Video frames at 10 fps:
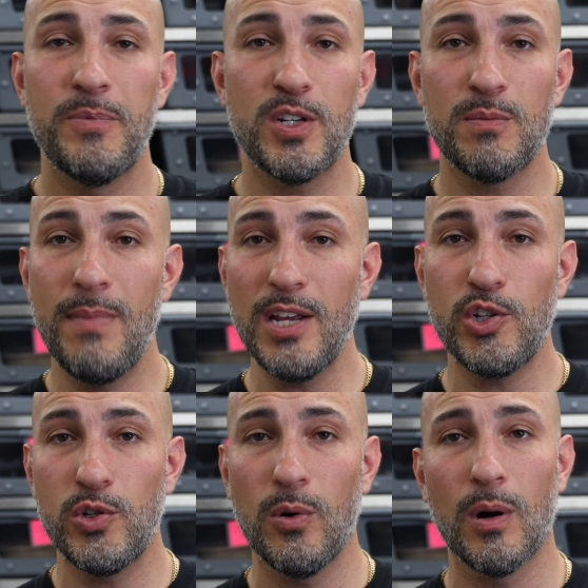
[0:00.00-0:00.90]
Just make
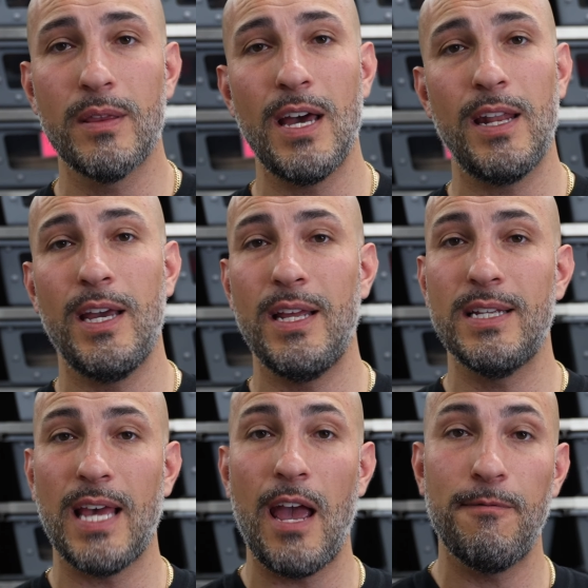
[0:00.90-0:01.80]
sure that it
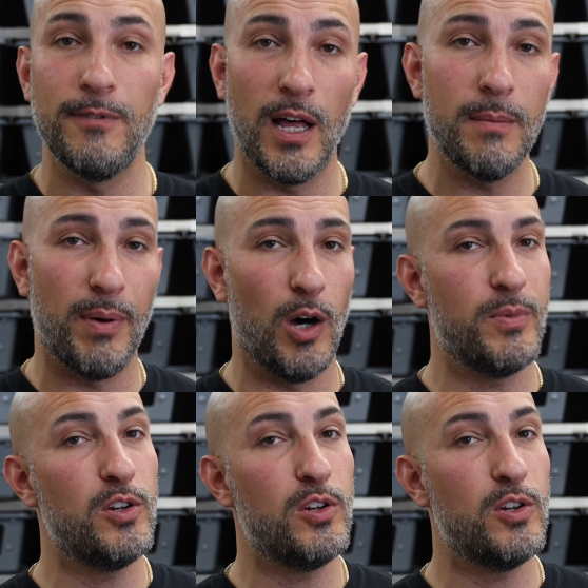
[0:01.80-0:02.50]
is a flood bulb.